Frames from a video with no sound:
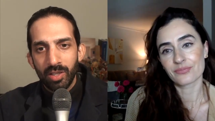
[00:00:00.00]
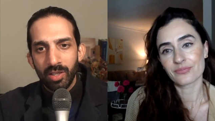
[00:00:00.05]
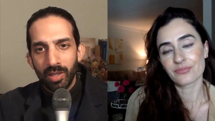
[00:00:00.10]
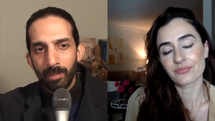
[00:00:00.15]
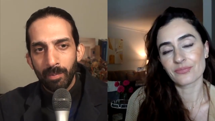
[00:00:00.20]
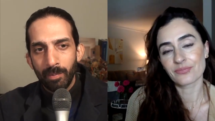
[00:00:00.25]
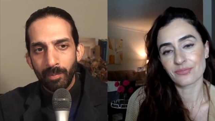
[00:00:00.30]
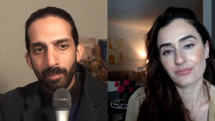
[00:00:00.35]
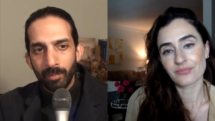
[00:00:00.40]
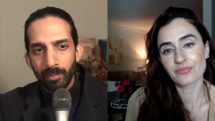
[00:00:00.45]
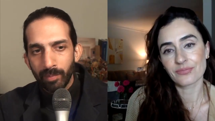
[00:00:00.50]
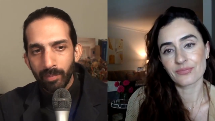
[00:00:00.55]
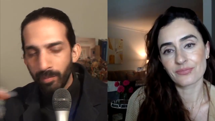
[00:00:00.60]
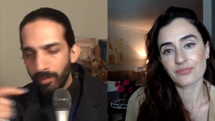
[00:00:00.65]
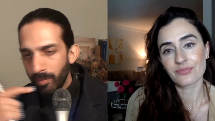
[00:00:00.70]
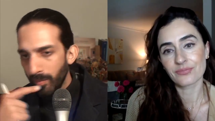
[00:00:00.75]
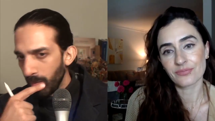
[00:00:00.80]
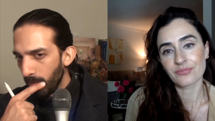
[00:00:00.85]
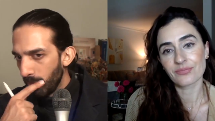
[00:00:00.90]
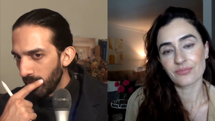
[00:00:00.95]
Speaker 1: um,
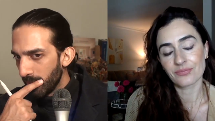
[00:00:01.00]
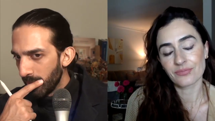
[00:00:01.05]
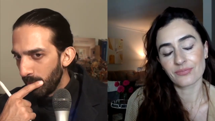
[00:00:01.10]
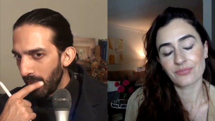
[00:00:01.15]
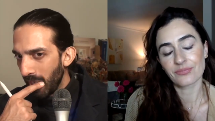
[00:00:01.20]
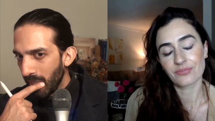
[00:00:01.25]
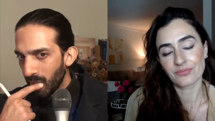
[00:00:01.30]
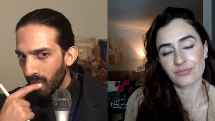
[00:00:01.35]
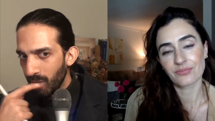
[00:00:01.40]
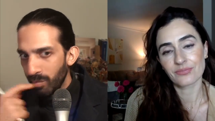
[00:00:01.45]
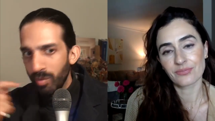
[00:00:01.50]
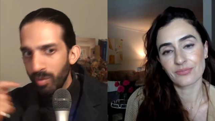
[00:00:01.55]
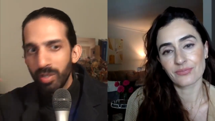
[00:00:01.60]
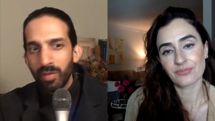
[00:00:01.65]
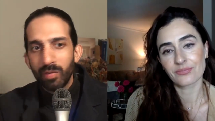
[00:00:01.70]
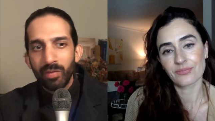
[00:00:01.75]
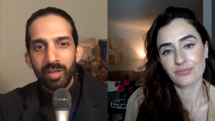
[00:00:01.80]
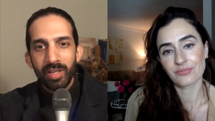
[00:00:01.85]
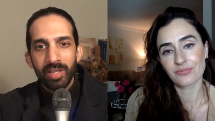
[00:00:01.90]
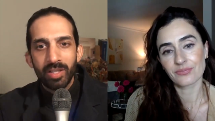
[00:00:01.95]
perspective, you just
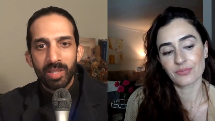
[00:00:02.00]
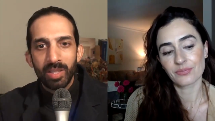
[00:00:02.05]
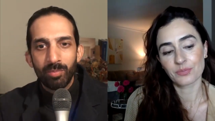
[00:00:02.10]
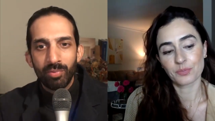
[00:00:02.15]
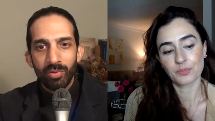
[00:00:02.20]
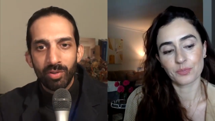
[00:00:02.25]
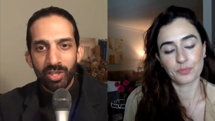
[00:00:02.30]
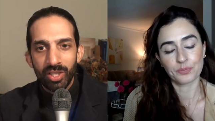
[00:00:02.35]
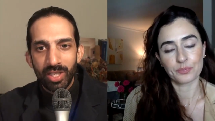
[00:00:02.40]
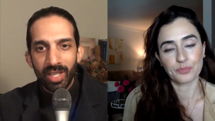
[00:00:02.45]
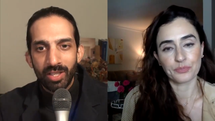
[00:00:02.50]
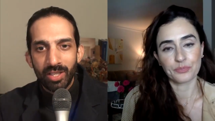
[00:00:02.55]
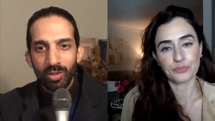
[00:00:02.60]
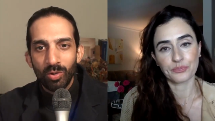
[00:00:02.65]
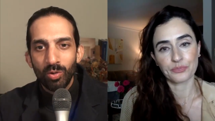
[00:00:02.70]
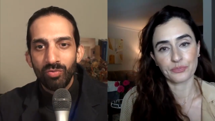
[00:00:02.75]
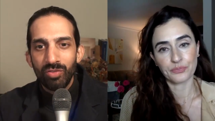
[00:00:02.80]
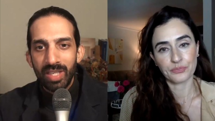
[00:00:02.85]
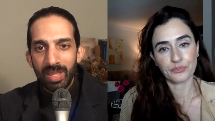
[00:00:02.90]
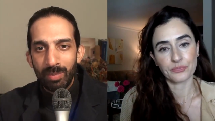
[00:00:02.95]
finished this project,
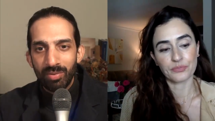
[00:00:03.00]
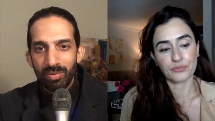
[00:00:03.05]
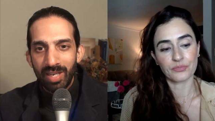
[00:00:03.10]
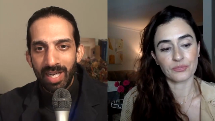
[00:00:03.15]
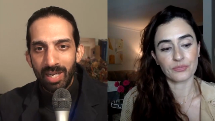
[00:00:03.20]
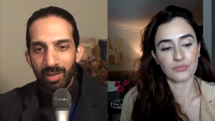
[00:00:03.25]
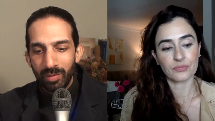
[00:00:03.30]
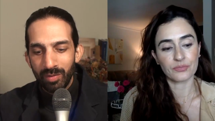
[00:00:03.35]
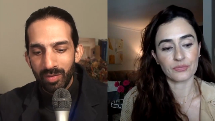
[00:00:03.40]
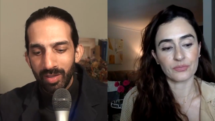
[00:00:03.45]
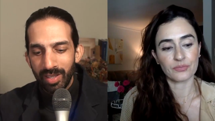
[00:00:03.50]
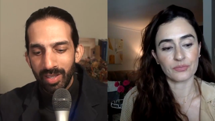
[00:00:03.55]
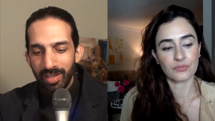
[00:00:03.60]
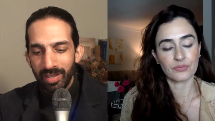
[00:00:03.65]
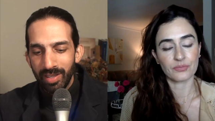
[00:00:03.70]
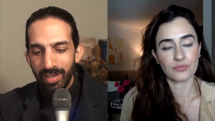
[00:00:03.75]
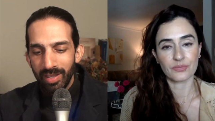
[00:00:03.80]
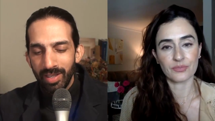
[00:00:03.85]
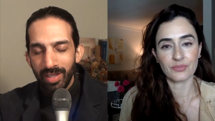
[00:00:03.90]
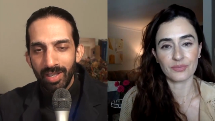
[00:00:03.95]
you're really proud of it,
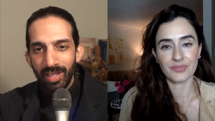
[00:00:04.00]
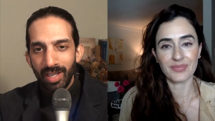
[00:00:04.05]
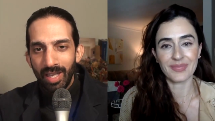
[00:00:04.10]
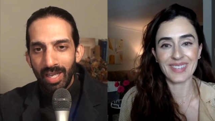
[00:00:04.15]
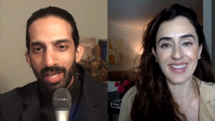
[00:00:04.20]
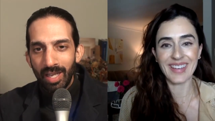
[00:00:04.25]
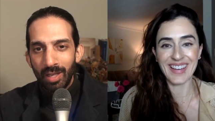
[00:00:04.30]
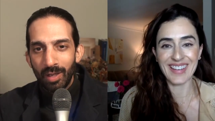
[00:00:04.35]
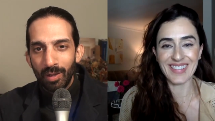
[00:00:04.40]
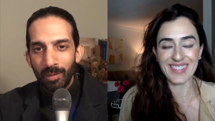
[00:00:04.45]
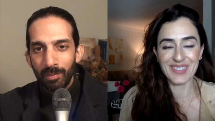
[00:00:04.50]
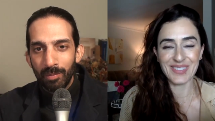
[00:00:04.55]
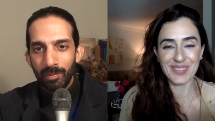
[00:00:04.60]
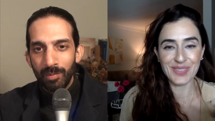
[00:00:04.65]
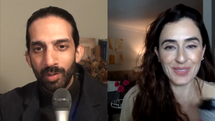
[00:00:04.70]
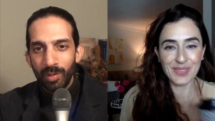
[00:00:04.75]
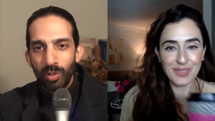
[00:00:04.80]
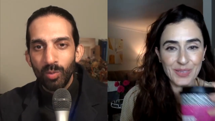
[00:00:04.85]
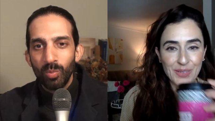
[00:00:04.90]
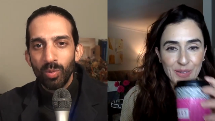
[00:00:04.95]
yeah. um,
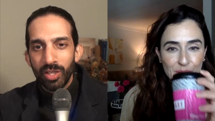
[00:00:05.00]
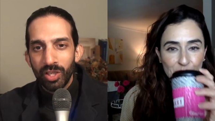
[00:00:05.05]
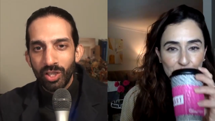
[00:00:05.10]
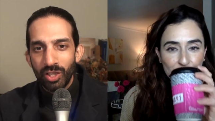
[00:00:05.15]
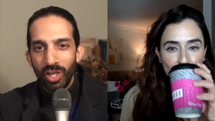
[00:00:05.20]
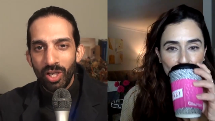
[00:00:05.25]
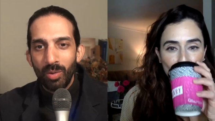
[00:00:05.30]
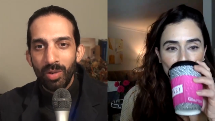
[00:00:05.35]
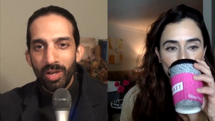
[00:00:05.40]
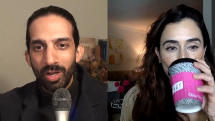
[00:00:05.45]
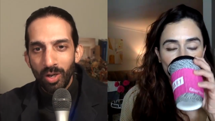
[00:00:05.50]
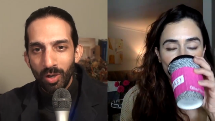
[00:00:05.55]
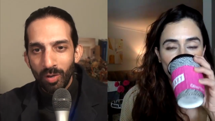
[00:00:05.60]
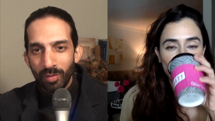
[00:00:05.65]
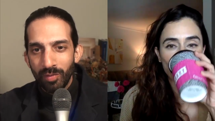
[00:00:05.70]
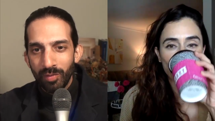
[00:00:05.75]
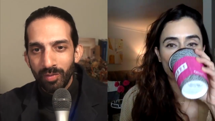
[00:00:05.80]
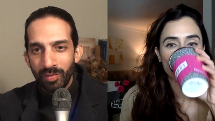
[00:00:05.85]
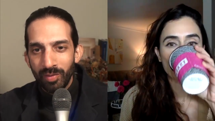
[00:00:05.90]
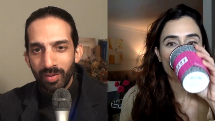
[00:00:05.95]
you want to show it
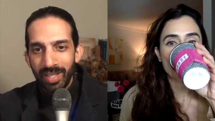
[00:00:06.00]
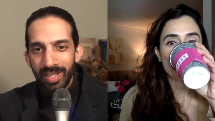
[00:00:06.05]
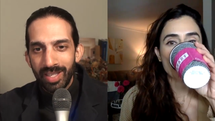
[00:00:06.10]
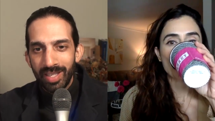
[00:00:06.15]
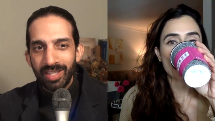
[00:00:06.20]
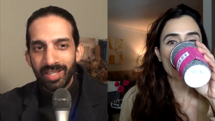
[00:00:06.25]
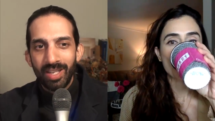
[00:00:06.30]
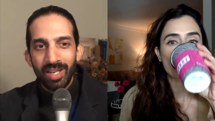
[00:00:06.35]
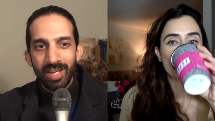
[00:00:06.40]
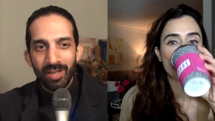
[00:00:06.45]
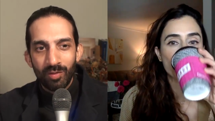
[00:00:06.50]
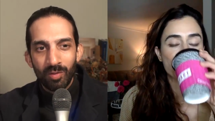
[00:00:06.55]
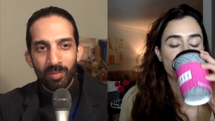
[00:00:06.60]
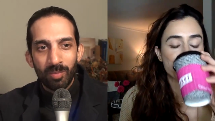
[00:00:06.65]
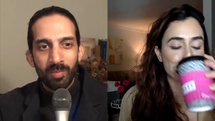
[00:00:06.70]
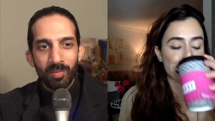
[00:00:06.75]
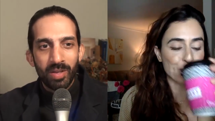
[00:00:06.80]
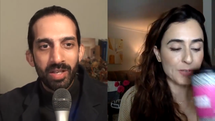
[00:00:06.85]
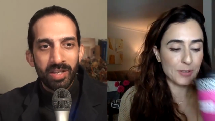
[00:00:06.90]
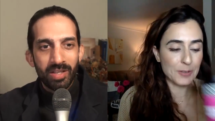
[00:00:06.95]
off. It's kind of a,
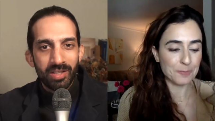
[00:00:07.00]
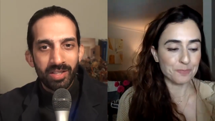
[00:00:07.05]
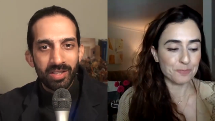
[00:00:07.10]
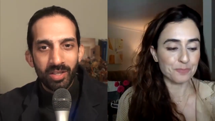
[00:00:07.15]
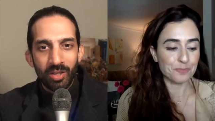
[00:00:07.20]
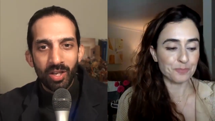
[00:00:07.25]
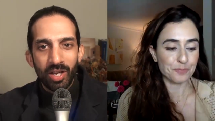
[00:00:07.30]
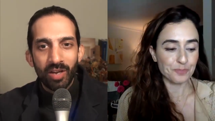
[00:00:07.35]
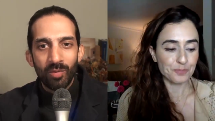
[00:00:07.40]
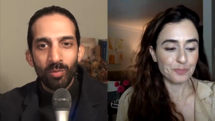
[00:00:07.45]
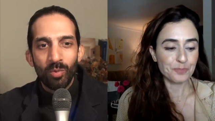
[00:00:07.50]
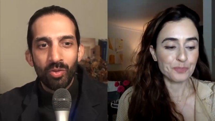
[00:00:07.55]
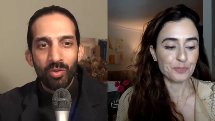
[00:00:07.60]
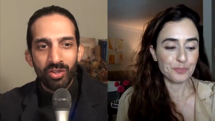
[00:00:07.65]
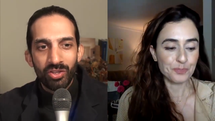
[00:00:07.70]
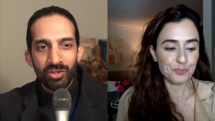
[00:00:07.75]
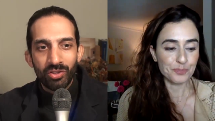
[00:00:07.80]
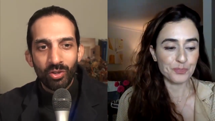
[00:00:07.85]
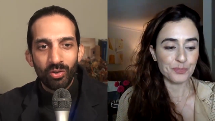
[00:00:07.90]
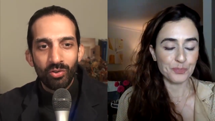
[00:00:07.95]
it's you kind of want the
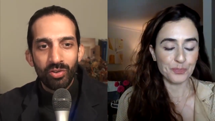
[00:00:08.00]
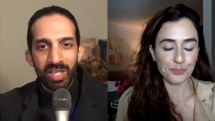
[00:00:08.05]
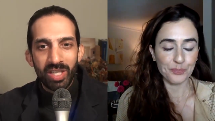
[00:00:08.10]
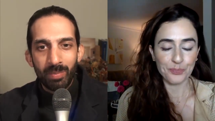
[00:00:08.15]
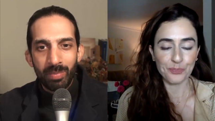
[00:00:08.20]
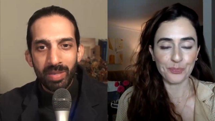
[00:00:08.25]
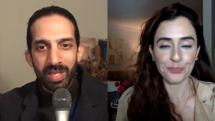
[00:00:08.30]
story to be